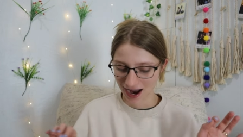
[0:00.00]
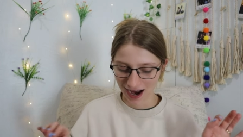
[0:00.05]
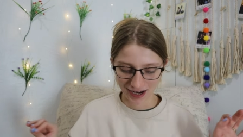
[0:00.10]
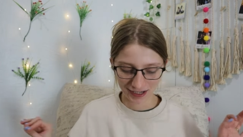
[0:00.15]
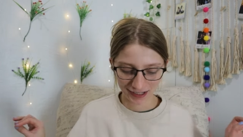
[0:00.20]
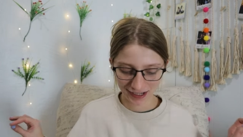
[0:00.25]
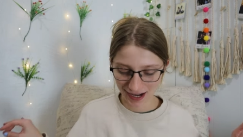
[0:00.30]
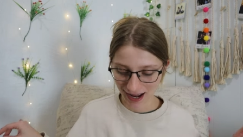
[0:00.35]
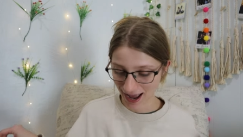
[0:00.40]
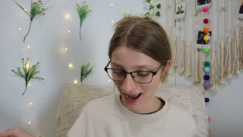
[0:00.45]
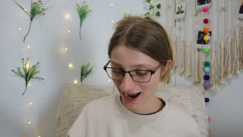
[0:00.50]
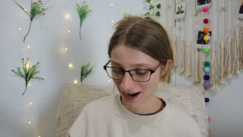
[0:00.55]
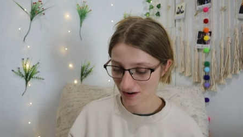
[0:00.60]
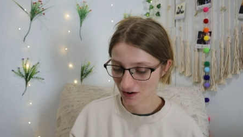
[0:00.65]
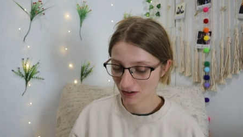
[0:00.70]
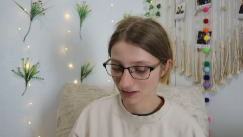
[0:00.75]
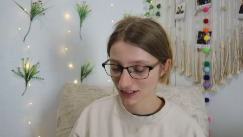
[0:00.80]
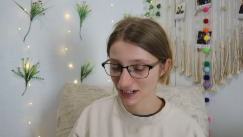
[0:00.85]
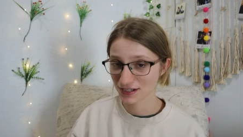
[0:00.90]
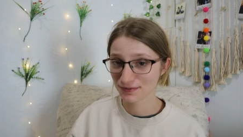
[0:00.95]
I need to add
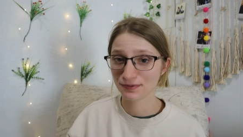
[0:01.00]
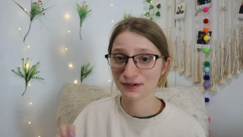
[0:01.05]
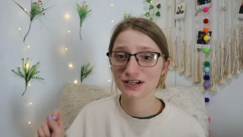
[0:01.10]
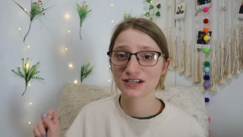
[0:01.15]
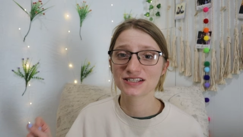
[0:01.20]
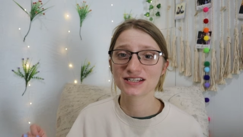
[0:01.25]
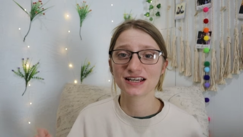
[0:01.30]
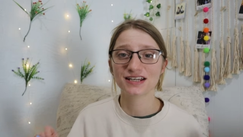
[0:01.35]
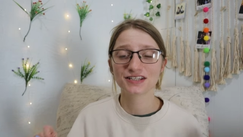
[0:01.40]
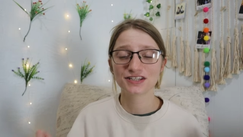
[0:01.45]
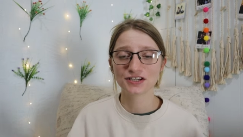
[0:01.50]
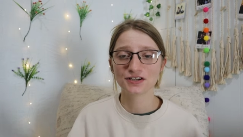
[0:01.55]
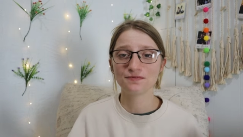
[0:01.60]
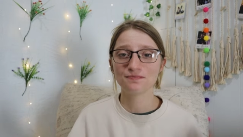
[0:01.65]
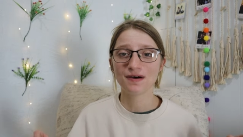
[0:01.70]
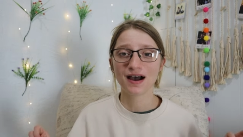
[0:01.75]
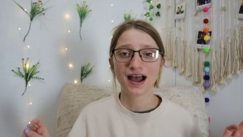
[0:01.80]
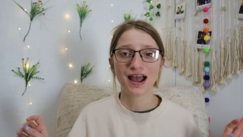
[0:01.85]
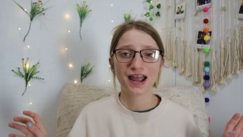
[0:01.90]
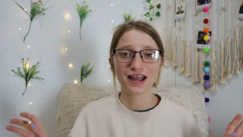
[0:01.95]
all these books into
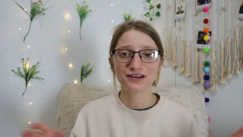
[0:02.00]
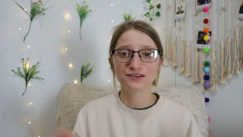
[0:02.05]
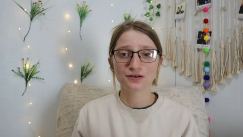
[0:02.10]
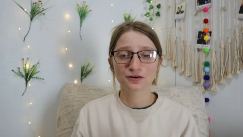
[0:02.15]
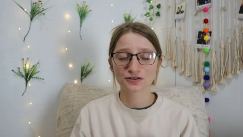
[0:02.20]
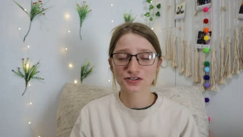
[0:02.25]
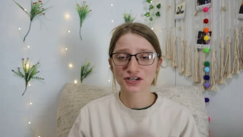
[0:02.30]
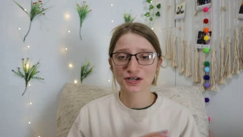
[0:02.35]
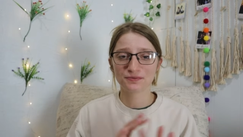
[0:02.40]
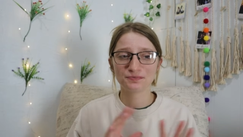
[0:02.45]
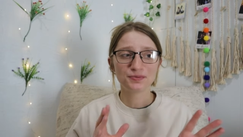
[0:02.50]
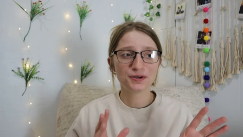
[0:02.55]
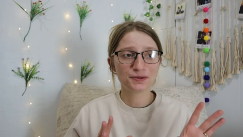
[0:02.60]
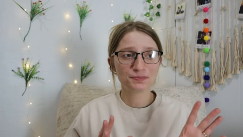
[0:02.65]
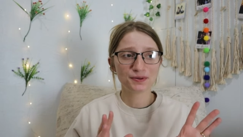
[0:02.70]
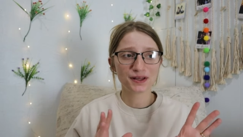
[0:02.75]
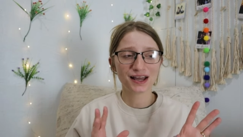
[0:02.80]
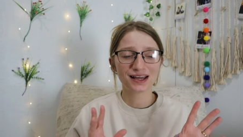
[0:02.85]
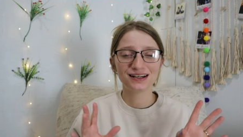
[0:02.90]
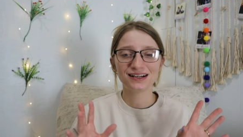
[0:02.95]
my Notion book
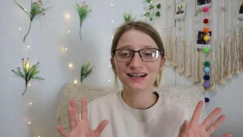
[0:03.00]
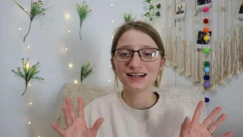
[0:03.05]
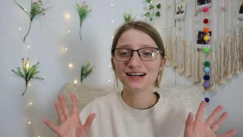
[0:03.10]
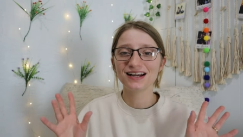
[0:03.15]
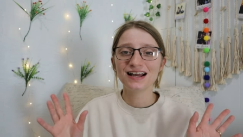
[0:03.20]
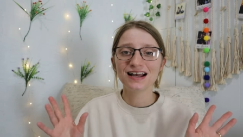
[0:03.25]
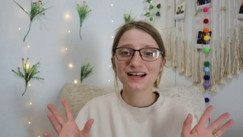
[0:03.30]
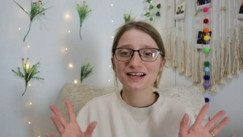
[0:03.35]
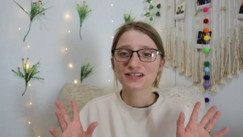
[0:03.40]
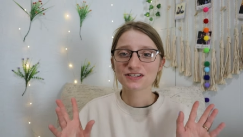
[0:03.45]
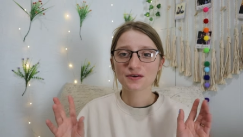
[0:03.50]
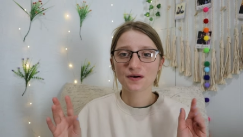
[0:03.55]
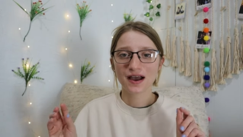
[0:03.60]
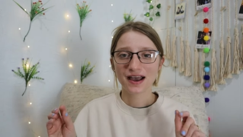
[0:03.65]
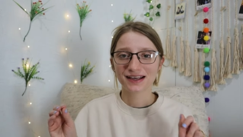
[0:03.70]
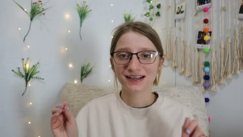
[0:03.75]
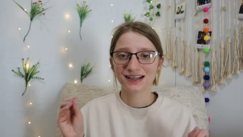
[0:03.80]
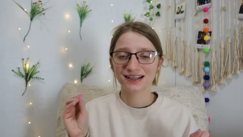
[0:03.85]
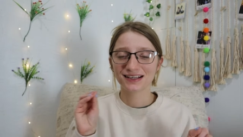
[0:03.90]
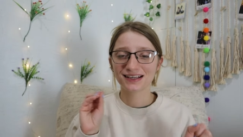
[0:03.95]
planner so
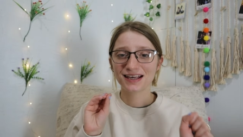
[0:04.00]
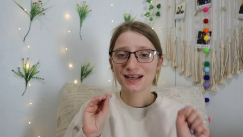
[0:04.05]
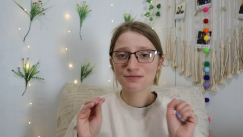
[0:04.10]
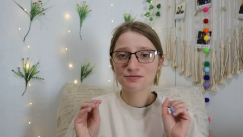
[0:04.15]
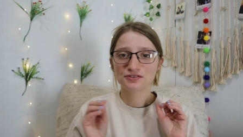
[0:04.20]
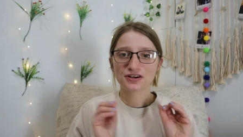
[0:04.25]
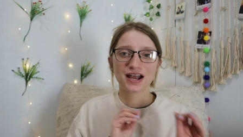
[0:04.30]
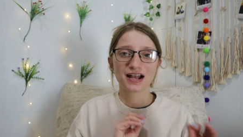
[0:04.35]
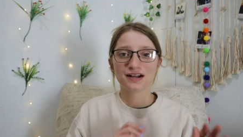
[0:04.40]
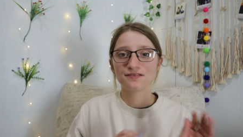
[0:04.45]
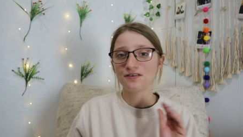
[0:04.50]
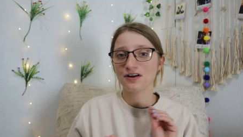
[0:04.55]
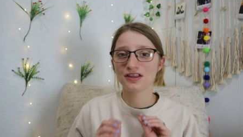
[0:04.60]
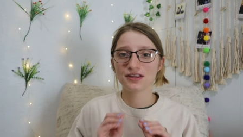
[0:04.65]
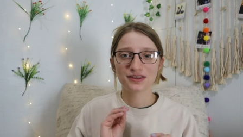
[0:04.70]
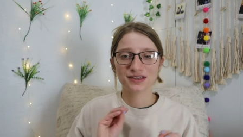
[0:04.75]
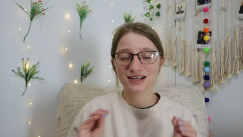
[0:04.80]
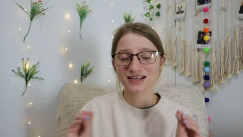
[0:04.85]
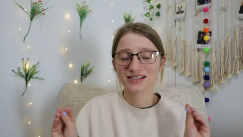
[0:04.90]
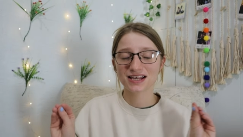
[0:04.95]
I can keep track of all
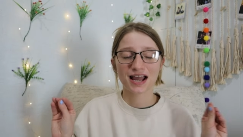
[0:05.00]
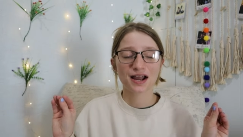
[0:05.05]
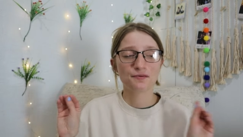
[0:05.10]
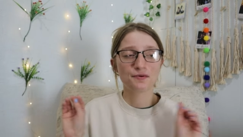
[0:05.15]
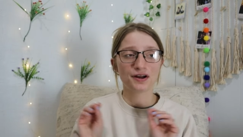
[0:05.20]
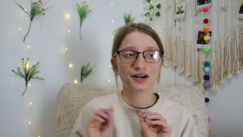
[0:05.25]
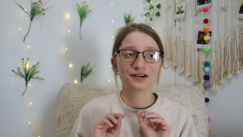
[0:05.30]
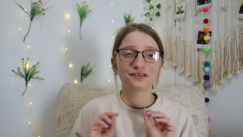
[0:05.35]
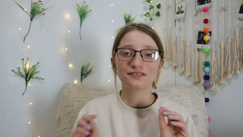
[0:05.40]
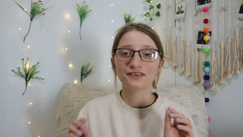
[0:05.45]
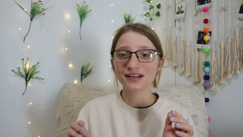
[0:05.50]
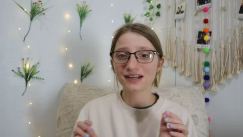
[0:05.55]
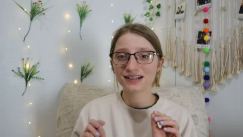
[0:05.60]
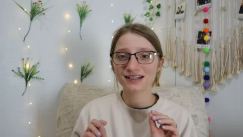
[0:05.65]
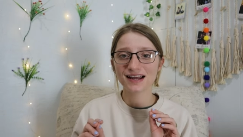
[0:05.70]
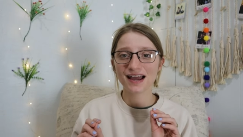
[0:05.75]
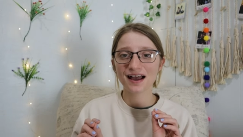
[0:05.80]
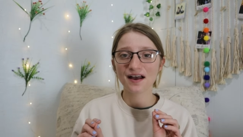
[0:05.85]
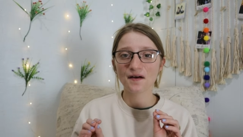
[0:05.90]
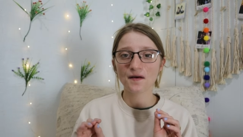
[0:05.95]
the things that I want to read
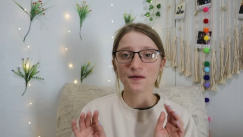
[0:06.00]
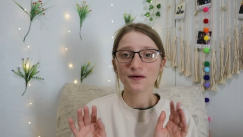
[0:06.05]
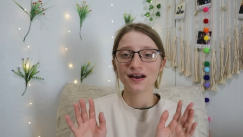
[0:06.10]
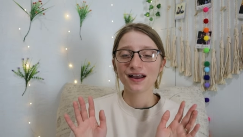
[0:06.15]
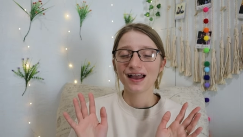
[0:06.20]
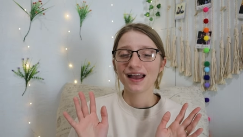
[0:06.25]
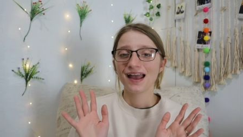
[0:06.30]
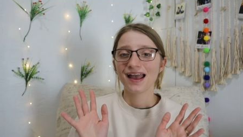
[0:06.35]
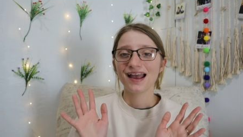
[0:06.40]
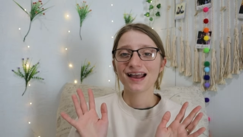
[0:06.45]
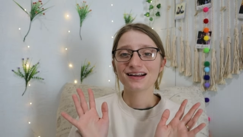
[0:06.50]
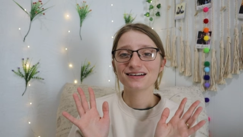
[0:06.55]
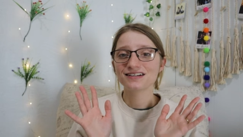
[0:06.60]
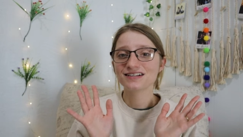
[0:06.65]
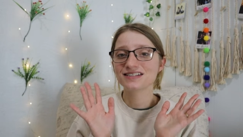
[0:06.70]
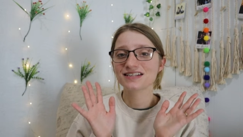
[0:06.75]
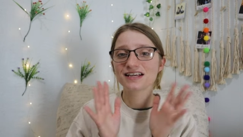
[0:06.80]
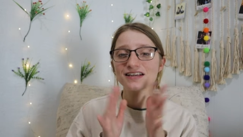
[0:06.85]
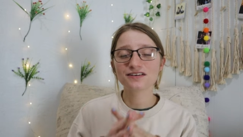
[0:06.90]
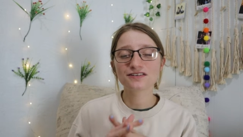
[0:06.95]
now. And
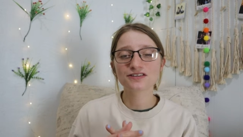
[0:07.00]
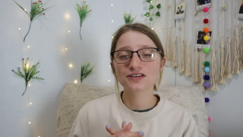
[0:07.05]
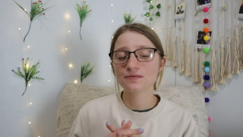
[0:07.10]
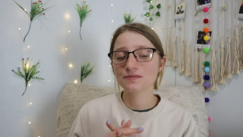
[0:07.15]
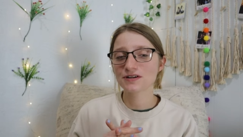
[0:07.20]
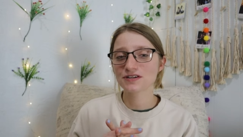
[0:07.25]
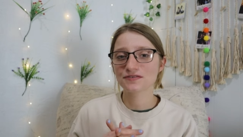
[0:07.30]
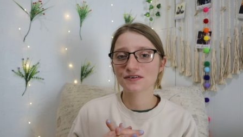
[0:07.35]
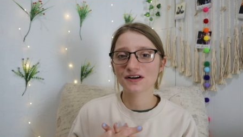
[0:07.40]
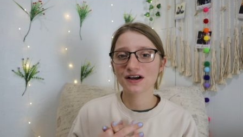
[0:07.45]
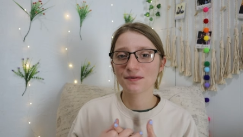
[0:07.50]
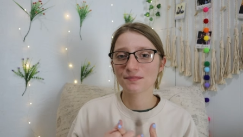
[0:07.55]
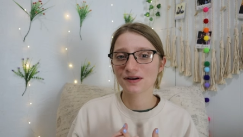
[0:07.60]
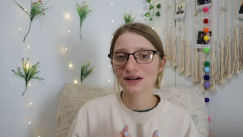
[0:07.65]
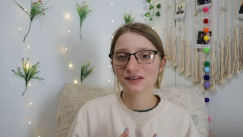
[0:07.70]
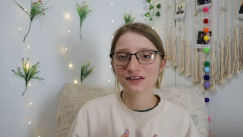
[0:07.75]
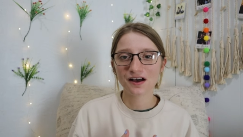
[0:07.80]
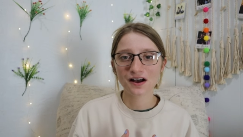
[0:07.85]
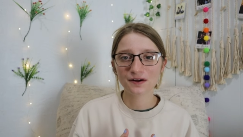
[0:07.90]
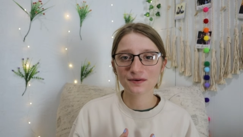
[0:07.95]
just thank you so much for coming
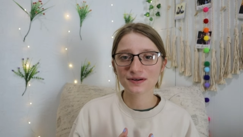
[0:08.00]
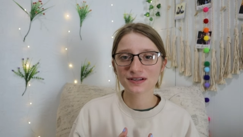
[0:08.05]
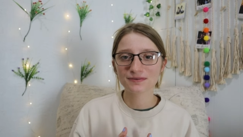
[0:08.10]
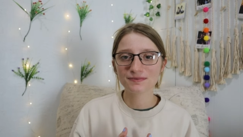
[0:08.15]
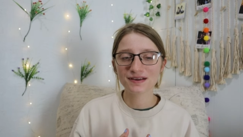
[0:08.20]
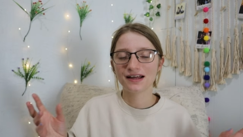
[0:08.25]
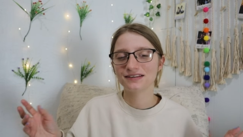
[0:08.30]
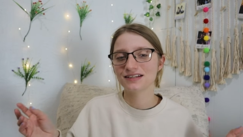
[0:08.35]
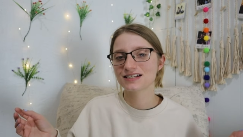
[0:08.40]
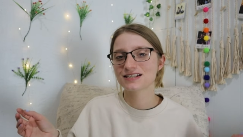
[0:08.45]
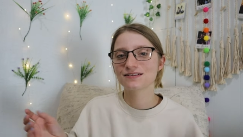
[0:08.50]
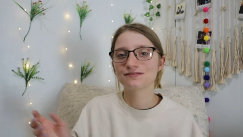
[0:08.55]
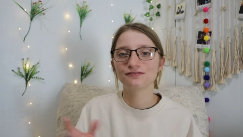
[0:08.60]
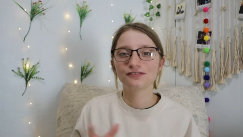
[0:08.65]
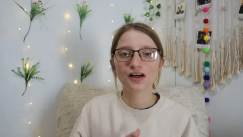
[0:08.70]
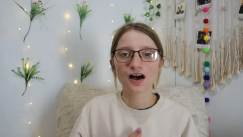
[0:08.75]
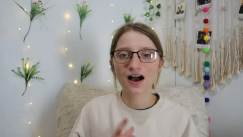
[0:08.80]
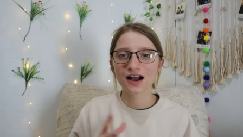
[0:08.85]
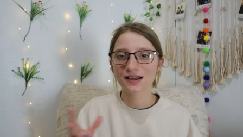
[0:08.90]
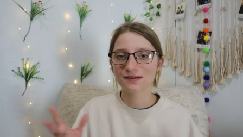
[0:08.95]
along with me on this
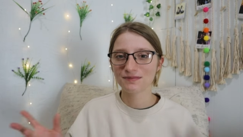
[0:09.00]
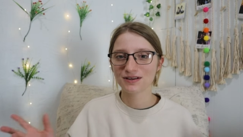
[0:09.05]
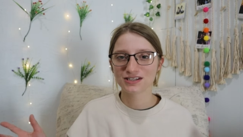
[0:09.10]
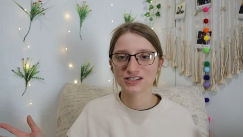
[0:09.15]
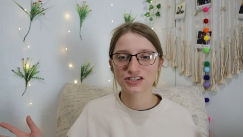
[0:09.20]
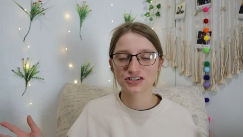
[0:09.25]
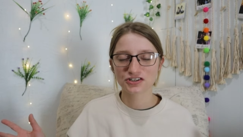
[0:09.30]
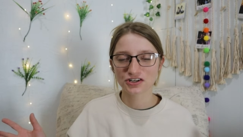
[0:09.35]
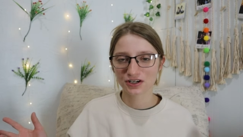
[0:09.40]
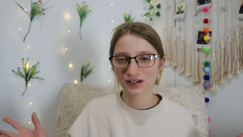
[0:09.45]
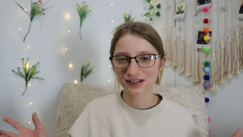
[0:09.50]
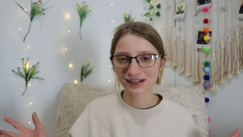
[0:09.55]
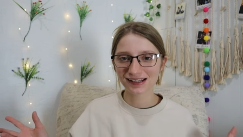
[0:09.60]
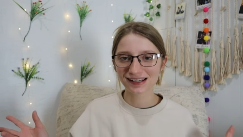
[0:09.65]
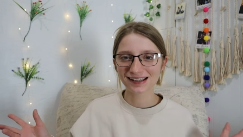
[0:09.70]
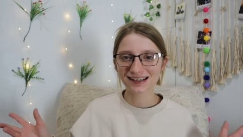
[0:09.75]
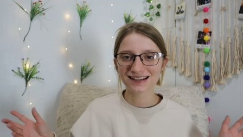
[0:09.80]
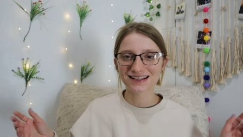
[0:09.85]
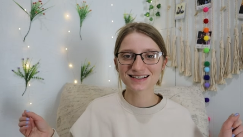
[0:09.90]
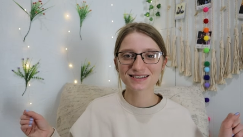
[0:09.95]
Vlogmas
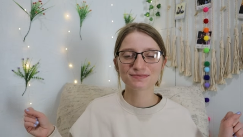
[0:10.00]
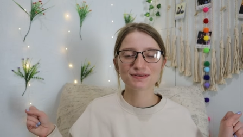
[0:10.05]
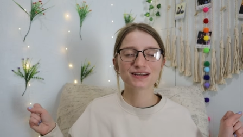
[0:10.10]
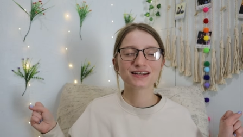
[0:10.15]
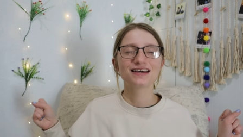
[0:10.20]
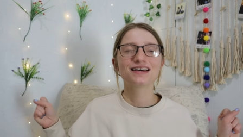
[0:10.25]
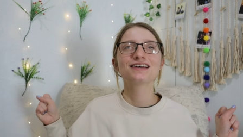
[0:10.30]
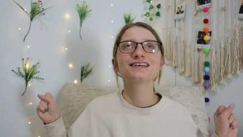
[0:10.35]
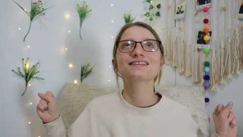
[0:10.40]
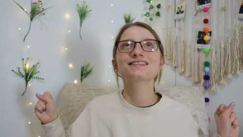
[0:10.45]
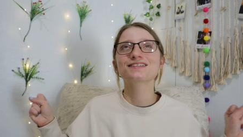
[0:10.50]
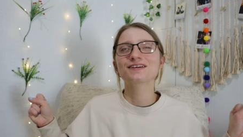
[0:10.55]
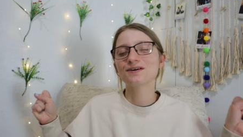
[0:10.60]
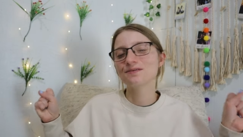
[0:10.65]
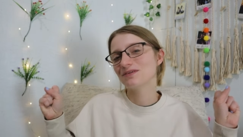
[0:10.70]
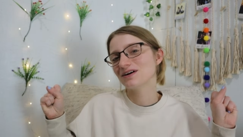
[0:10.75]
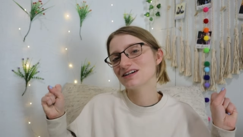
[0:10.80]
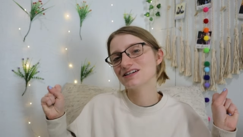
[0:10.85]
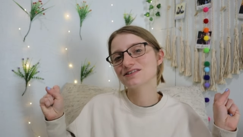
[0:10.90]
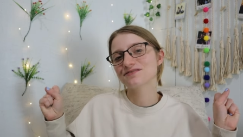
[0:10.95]
journey. It's been so
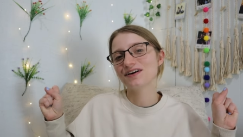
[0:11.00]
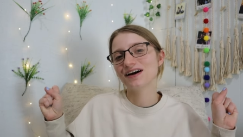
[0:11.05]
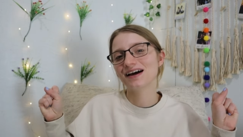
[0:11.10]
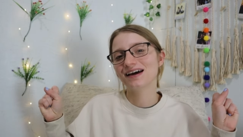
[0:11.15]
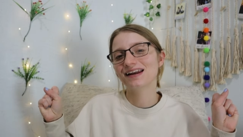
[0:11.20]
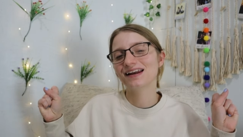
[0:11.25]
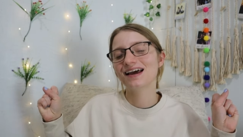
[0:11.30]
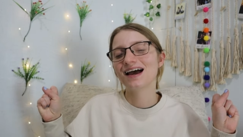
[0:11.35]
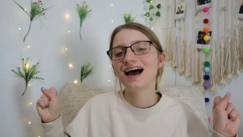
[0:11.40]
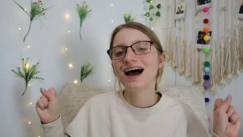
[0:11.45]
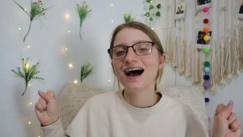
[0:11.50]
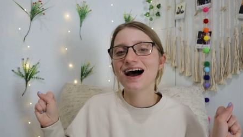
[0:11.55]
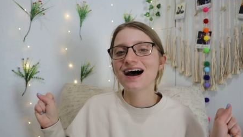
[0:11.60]
much fun.